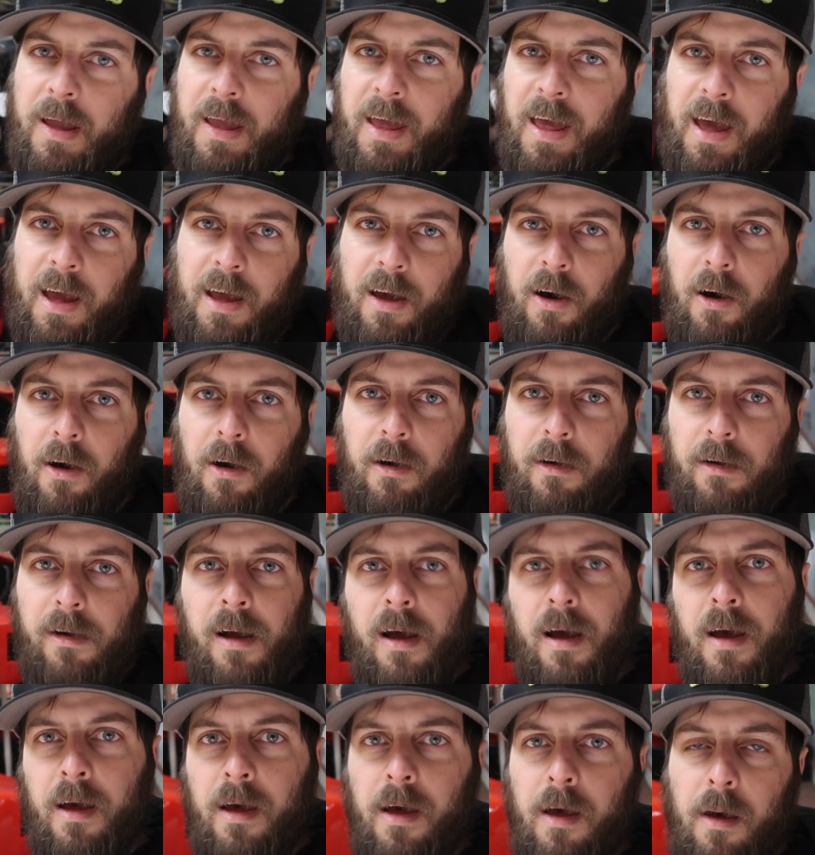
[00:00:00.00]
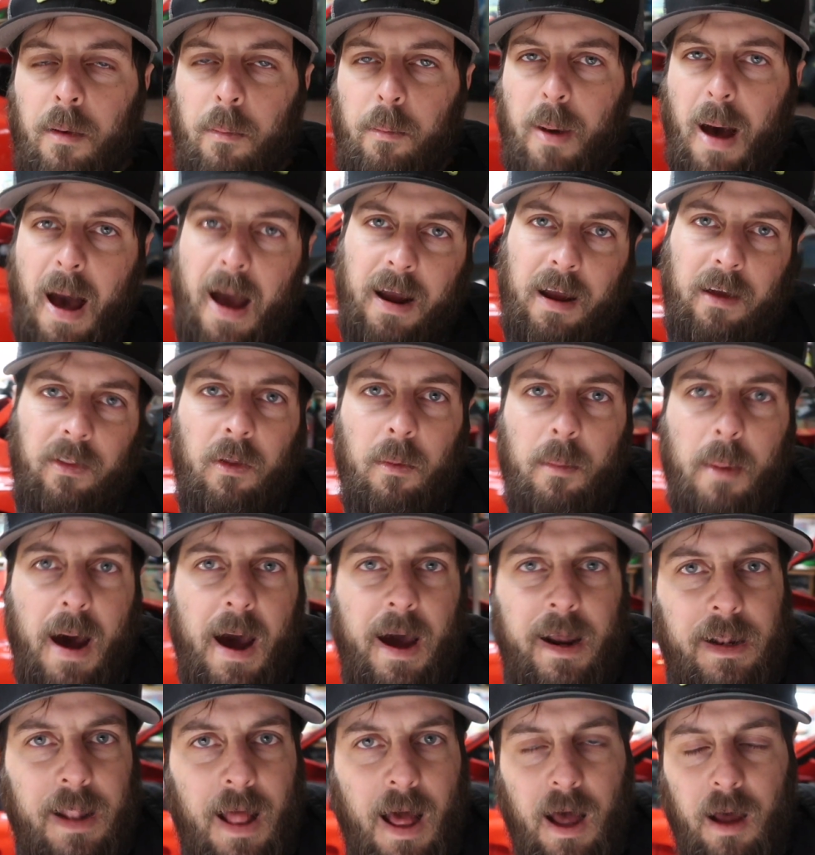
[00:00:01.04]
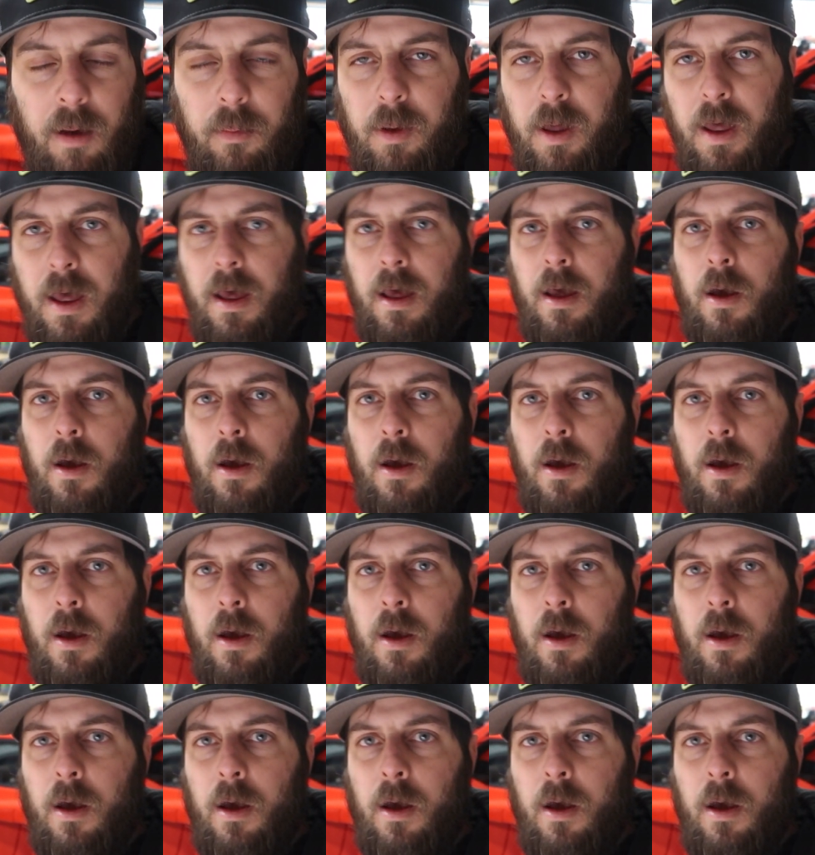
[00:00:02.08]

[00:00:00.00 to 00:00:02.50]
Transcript: kit car back in the Mad Lab.